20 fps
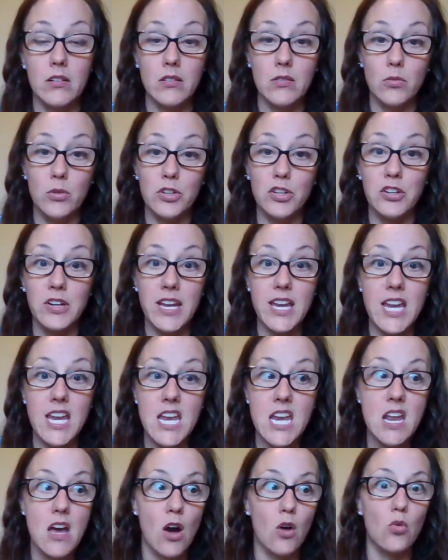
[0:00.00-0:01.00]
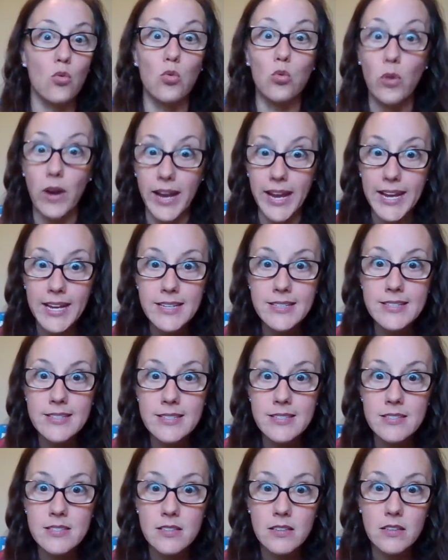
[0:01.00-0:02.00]
When you're in a
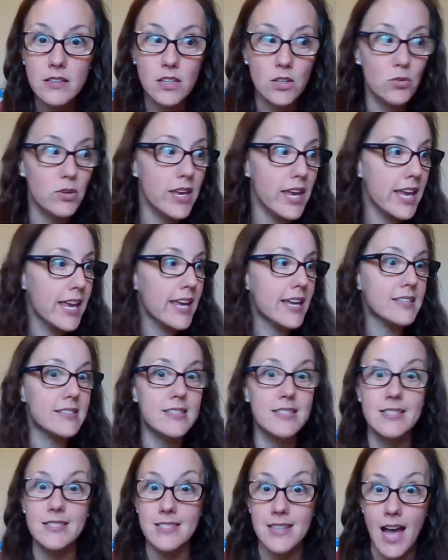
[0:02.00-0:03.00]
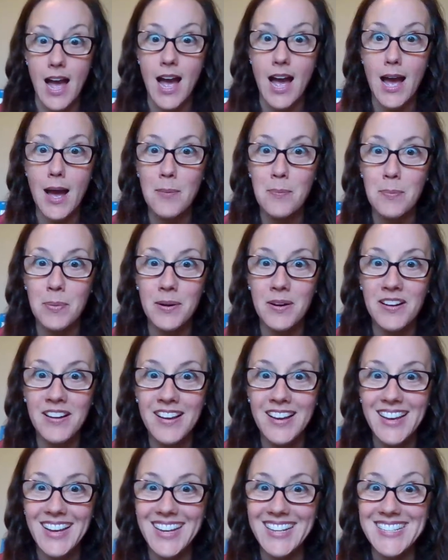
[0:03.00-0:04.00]
race, you can't stop
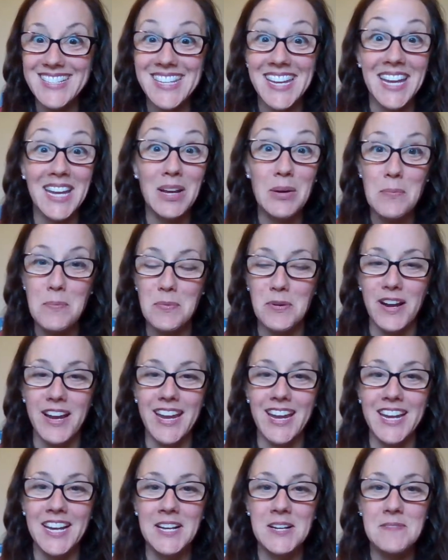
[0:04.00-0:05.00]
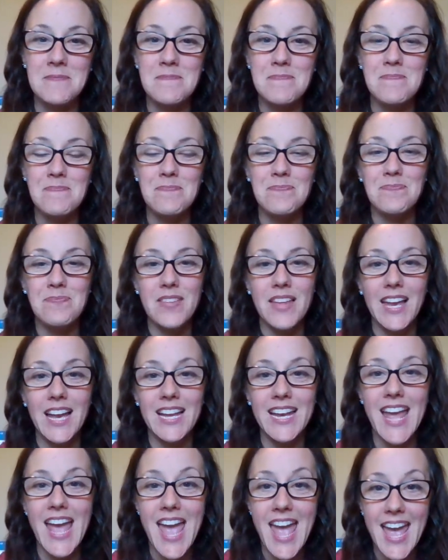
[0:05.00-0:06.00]
and take a break.
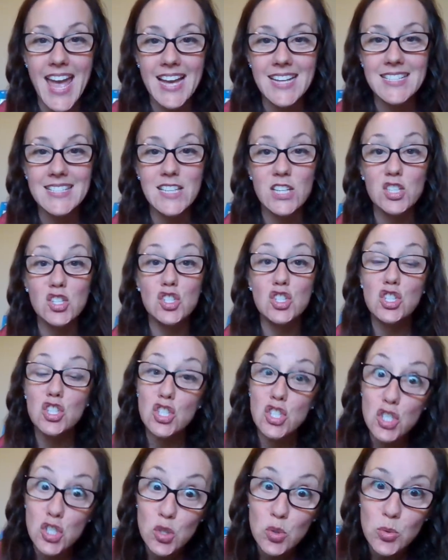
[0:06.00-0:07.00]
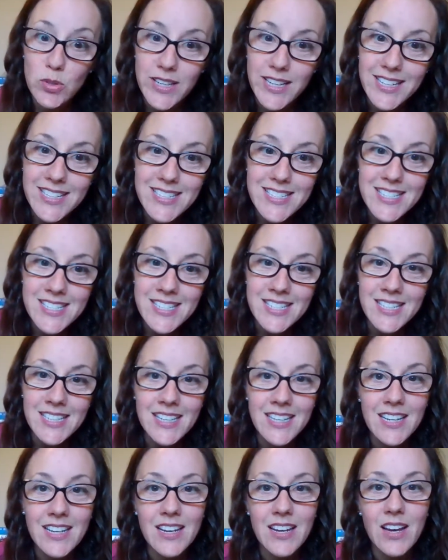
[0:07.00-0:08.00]
And as a student,
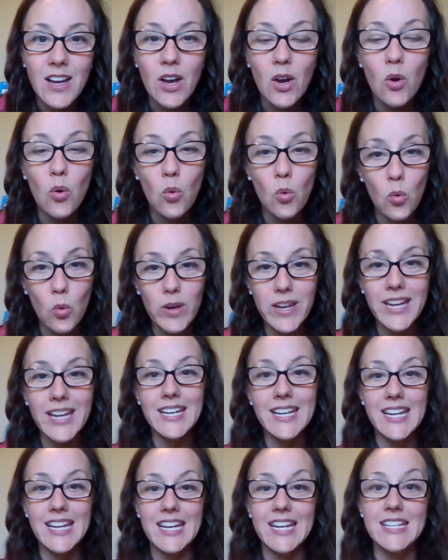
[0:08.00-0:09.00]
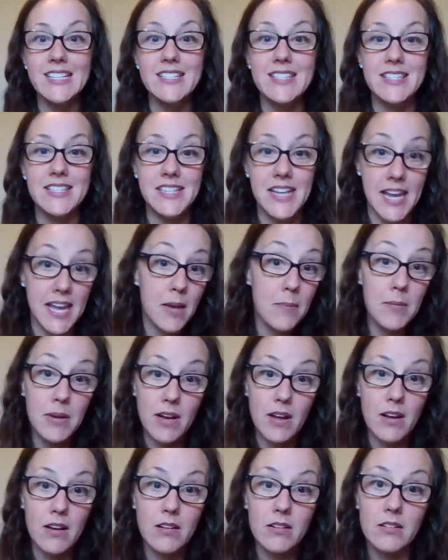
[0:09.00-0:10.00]
we need
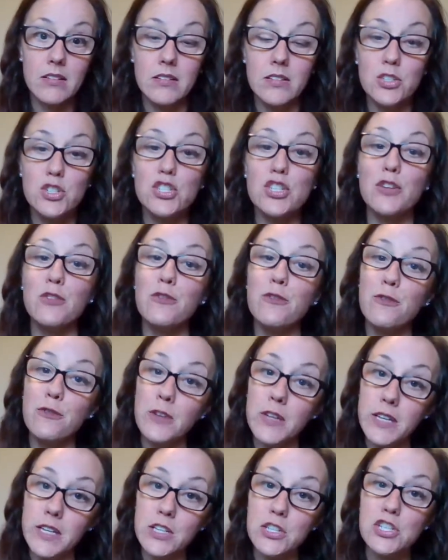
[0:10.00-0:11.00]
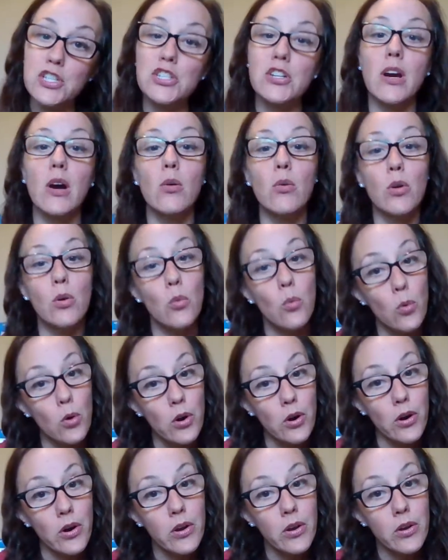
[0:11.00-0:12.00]
stamina to finish our
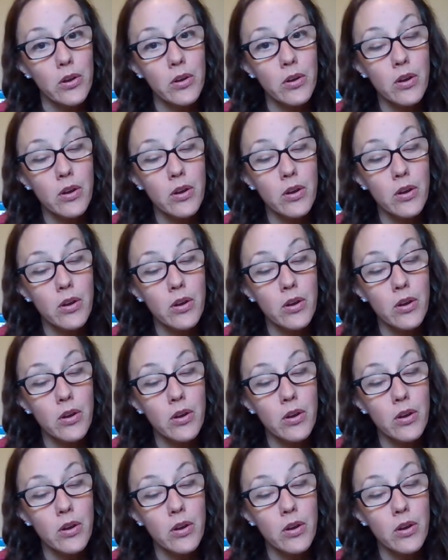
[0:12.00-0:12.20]
work